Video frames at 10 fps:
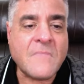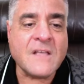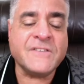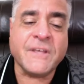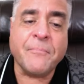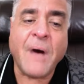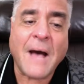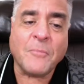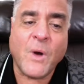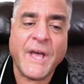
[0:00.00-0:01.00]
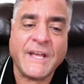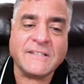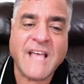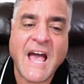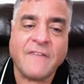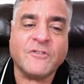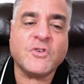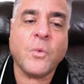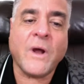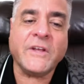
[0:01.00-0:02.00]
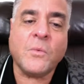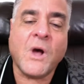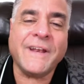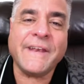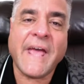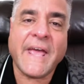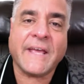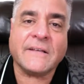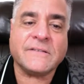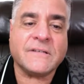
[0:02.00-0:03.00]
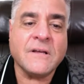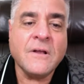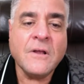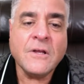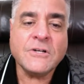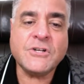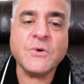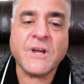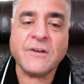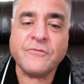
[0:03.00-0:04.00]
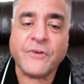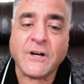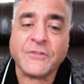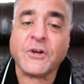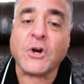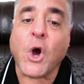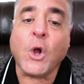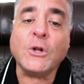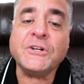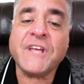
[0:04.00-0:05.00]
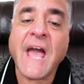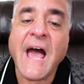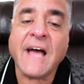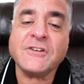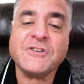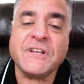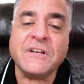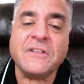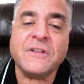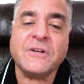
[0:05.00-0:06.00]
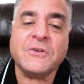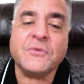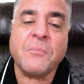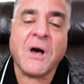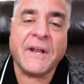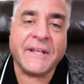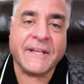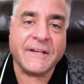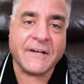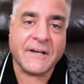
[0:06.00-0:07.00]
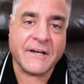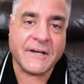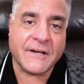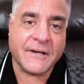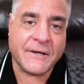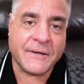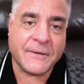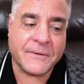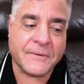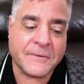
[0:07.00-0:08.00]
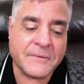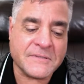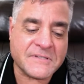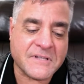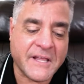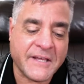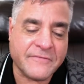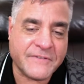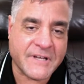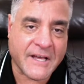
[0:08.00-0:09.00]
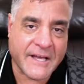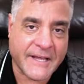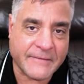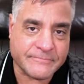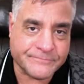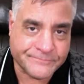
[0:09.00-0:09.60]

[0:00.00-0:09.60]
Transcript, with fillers: Zimbabweans have 21 days to convert their old cash into the new money. Uh oh, slave time.